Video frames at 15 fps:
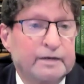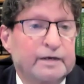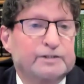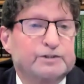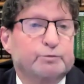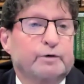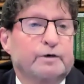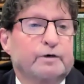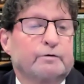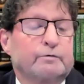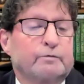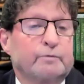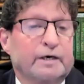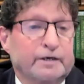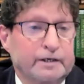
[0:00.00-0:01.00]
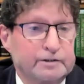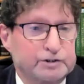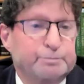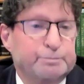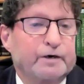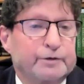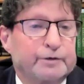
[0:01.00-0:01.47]
that's where Rachel
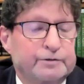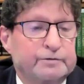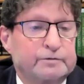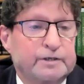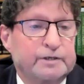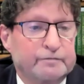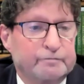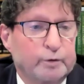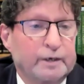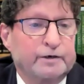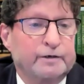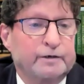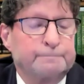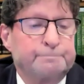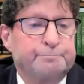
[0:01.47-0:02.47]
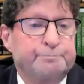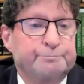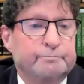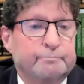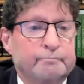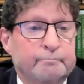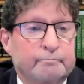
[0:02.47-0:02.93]
is buried, Kever Rachel.
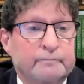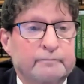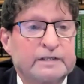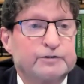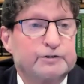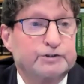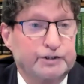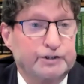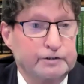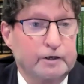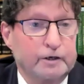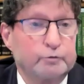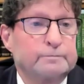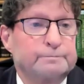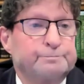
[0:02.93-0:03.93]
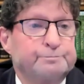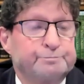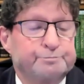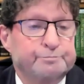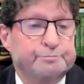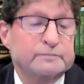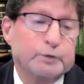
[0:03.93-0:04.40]
Shiloh,
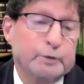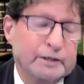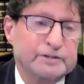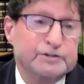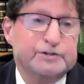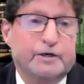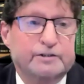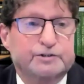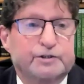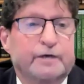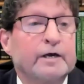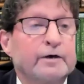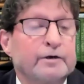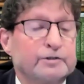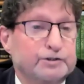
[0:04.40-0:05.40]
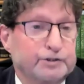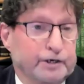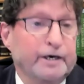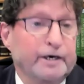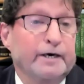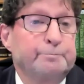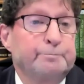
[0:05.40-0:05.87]
well, that's our side.
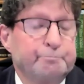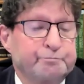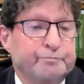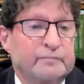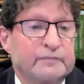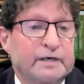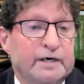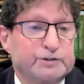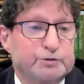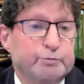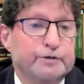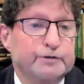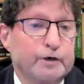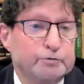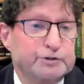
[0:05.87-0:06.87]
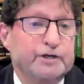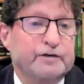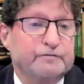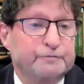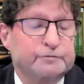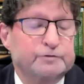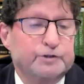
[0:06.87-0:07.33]
Shechem, that's where
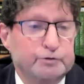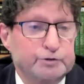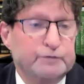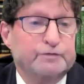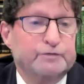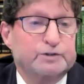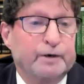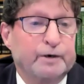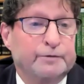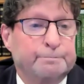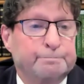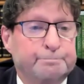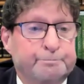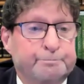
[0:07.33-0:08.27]
Joseph is buried.